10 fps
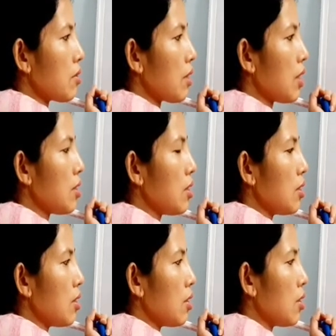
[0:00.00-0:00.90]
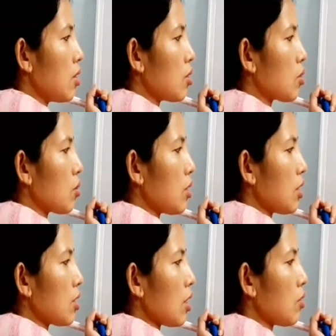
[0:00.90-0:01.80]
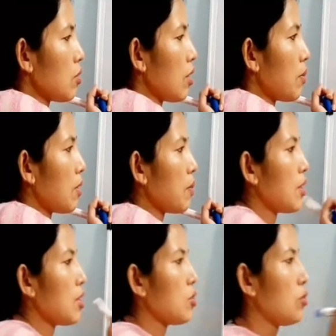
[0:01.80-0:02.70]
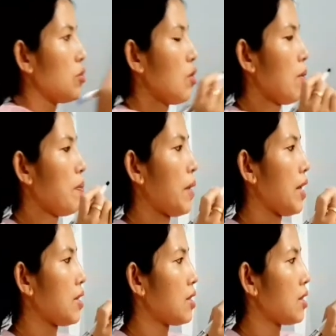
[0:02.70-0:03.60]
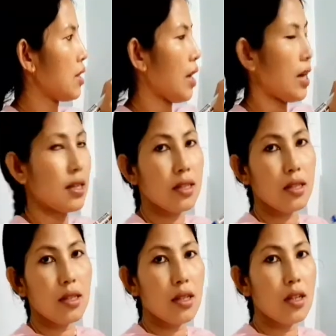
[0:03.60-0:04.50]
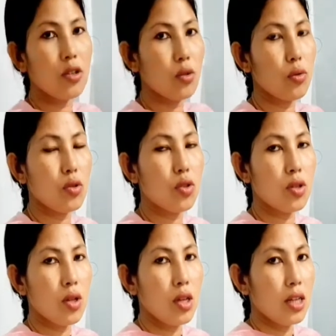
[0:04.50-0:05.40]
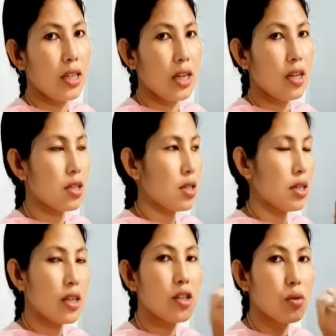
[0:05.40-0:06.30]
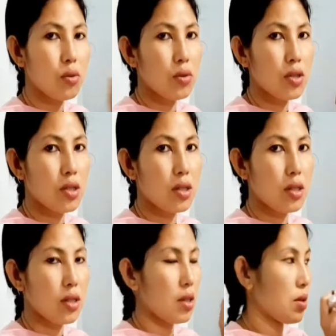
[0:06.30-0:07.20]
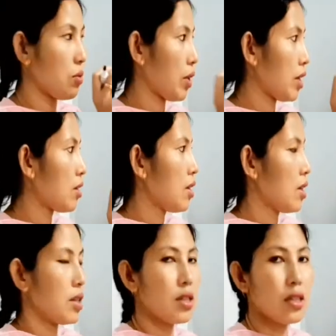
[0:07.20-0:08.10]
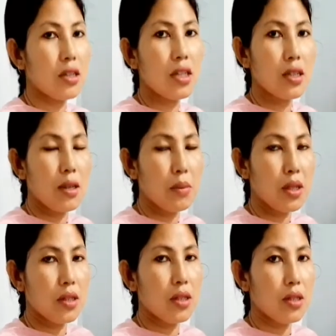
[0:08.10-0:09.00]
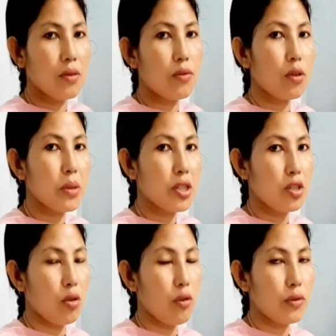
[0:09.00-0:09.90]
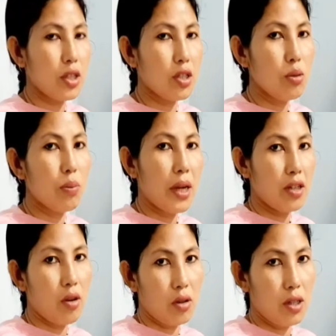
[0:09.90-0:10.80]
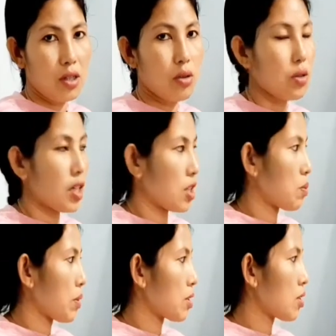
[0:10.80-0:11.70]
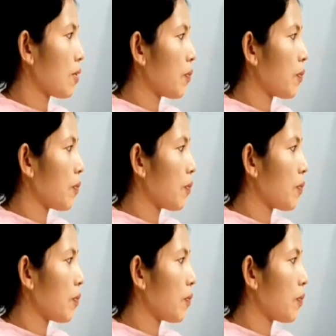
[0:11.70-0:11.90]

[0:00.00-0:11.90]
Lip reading: right? So they start to develop a new plant at the nodes. There are certain nodes where the formation of the new plant occurs or takes place.